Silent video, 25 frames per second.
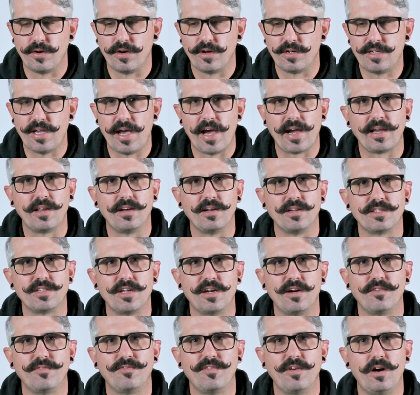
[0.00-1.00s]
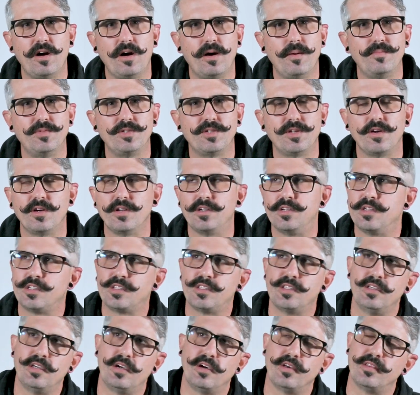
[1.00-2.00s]
were attacking us at our fob. So I just
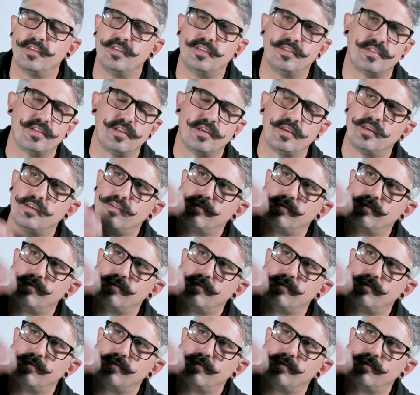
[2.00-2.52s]
see all these